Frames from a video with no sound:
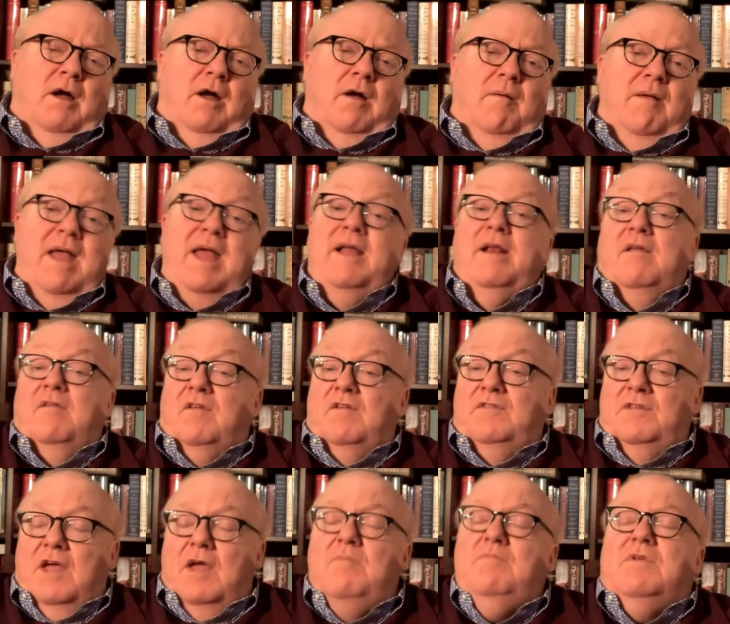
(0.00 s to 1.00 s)
Uh, and
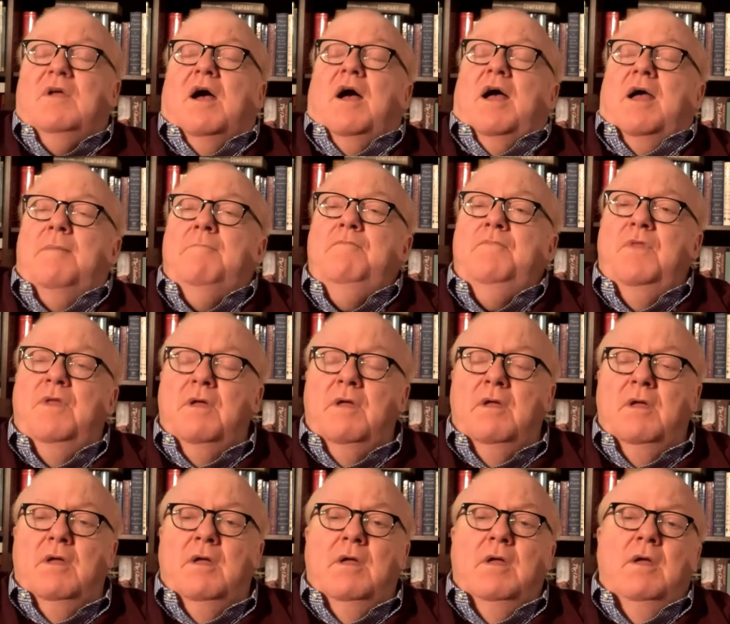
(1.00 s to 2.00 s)
at the same time,
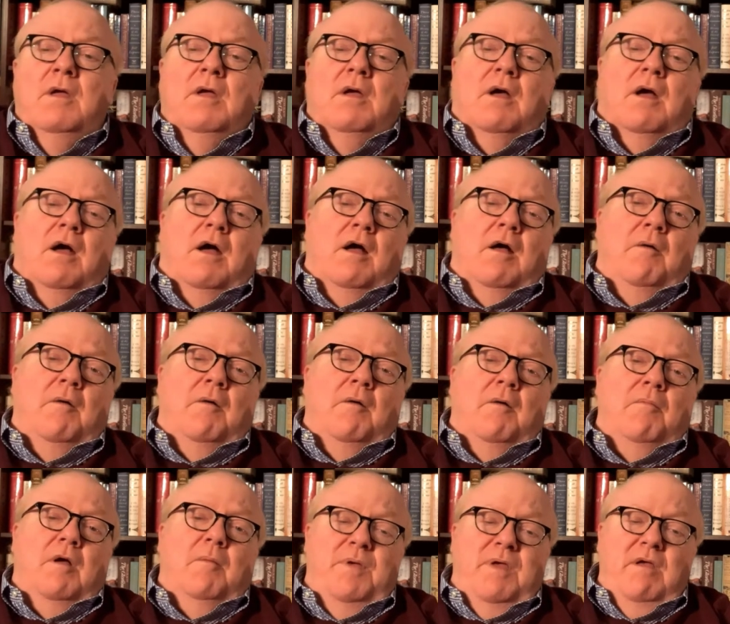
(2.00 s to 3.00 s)
uh,
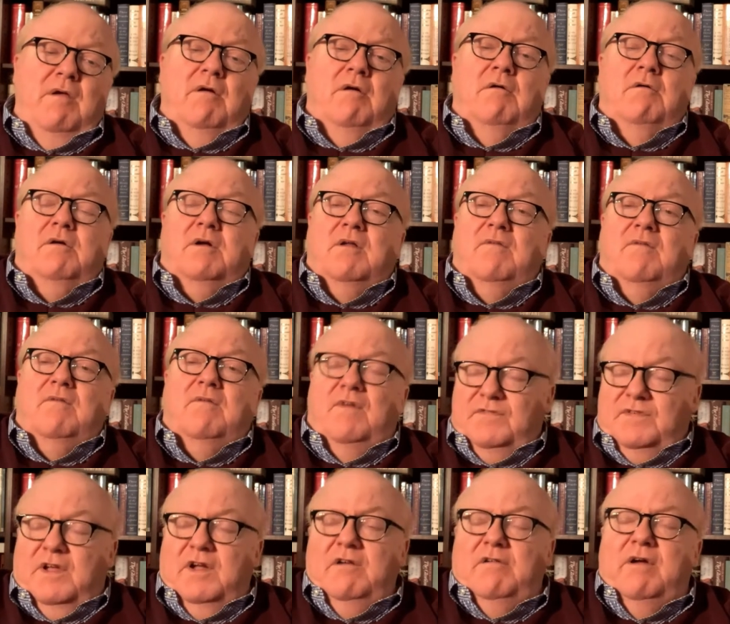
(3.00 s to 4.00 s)
appeal
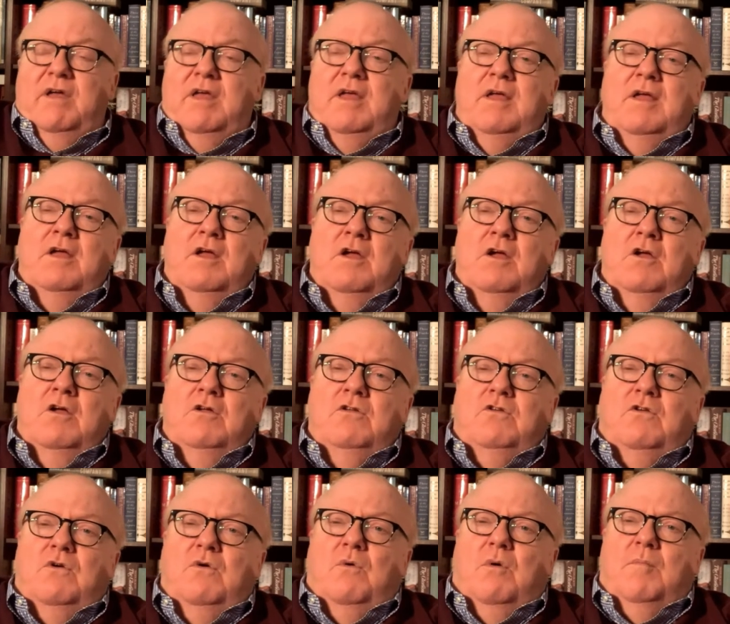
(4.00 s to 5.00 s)
convincingly
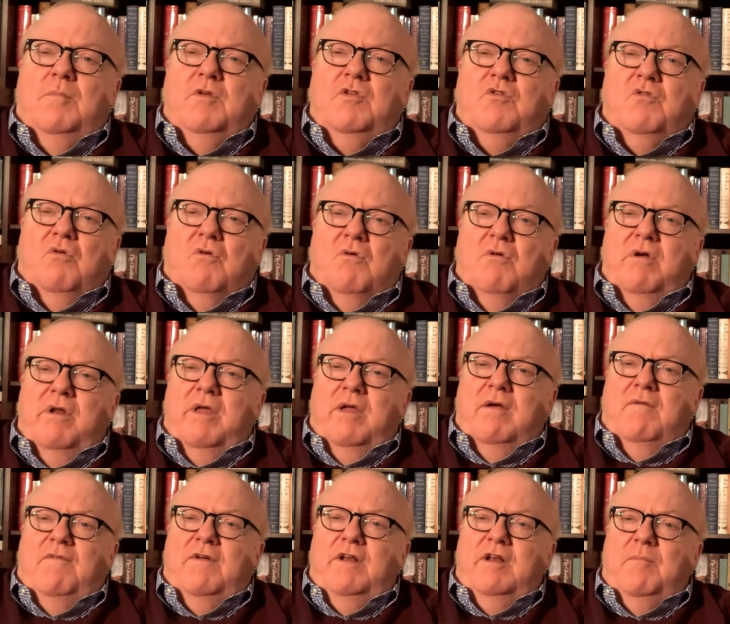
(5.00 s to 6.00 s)
to a
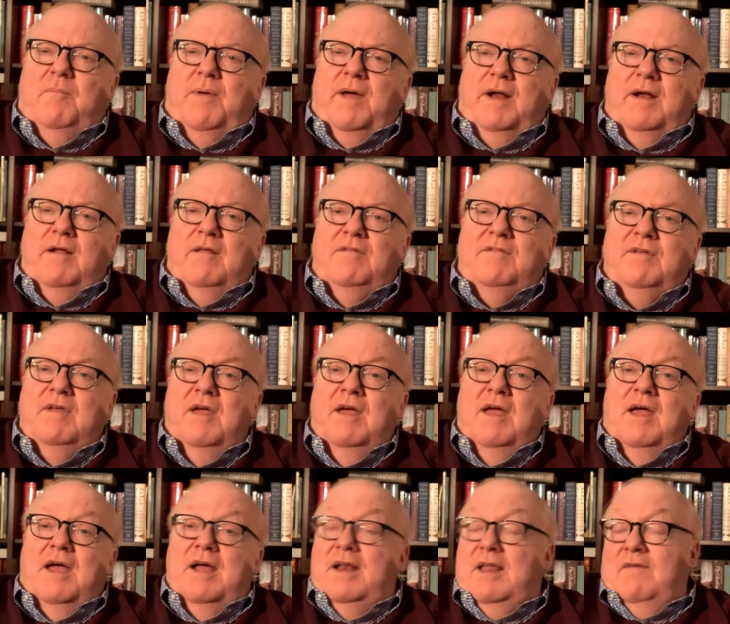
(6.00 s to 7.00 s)
majority of independents
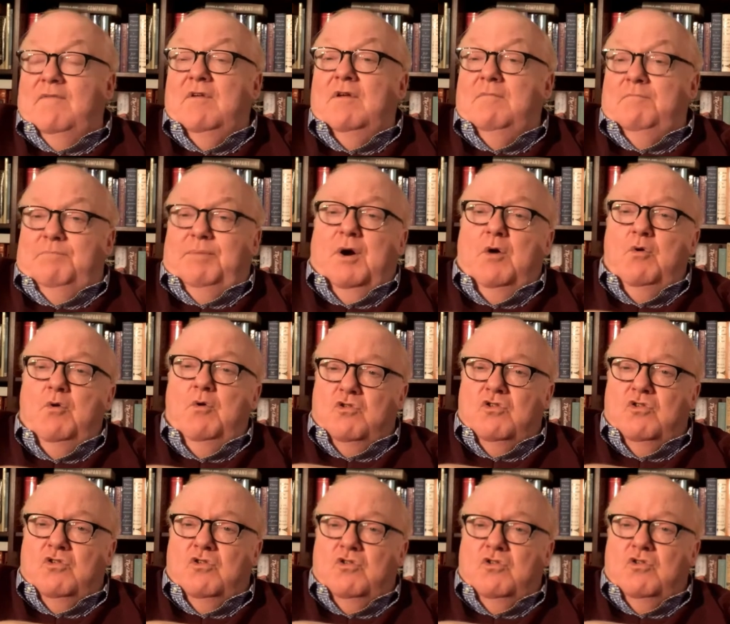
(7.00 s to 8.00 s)
and even
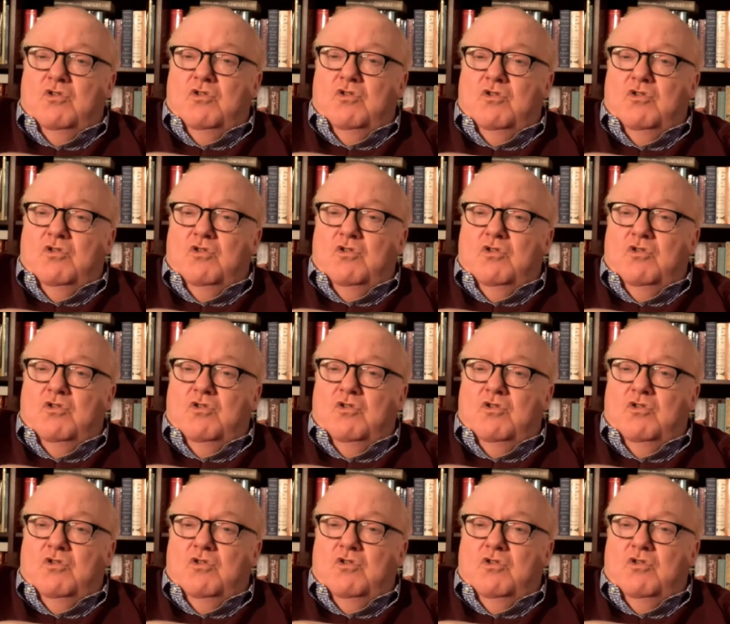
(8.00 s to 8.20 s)
poach